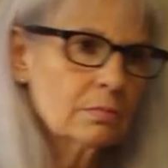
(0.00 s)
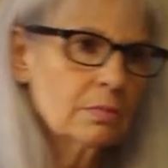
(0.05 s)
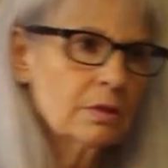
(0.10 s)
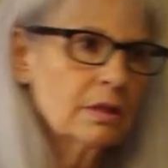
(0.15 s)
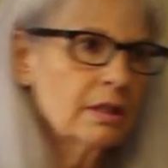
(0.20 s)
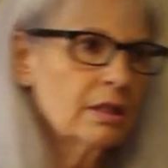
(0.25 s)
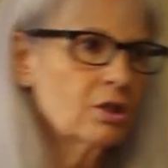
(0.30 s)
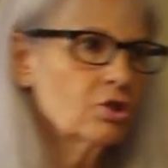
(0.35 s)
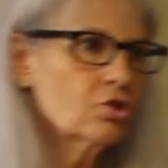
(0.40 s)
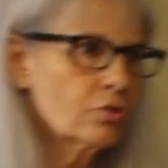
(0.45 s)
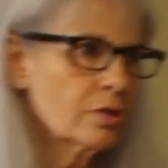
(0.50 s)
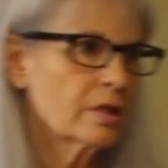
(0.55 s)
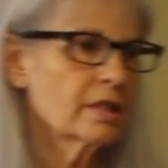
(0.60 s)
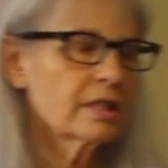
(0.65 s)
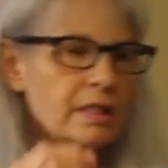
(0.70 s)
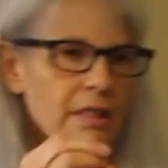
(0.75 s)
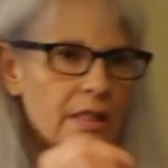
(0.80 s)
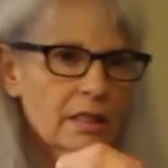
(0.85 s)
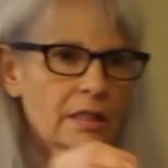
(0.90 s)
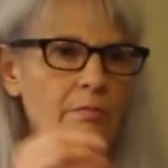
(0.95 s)
He
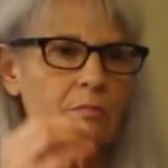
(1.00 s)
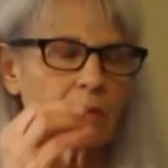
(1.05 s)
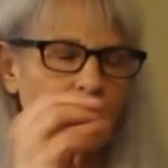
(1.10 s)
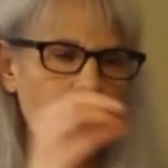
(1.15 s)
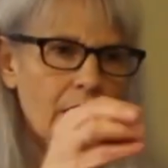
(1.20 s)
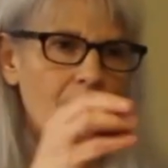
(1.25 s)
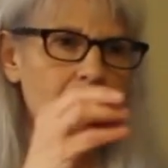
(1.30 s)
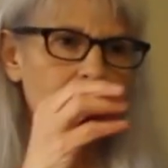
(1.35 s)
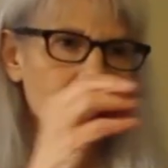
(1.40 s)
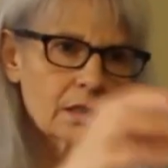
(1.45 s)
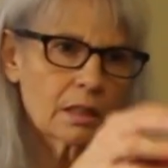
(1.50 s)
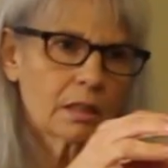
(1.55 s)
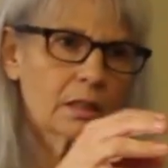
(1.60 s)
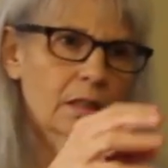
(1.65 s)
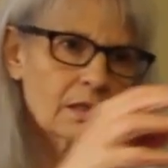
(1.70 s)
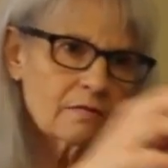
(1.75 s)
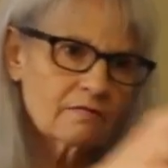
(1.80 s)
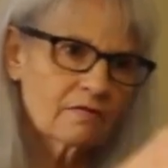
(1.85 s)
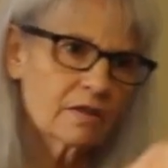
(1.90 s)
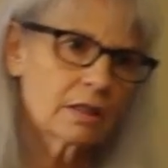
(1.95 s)
treated him as an
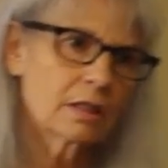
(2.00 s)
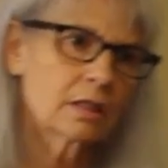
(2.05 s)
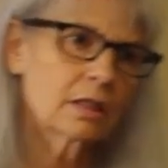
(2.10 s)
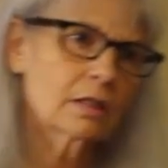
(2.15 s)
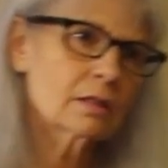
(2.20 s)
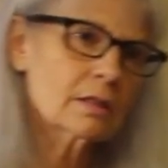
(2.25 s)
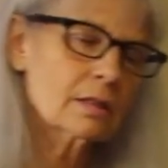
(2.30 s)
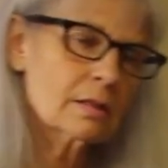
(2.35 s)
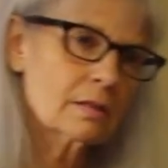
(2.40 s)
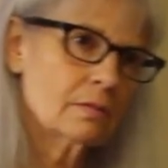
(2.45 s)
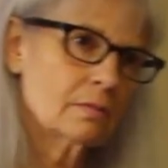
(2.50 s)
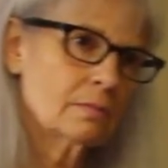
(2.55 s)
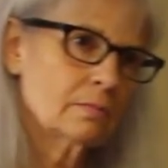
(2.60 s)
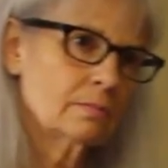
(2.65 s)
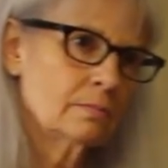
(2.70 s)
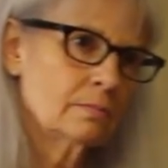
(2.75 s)
inconvenience.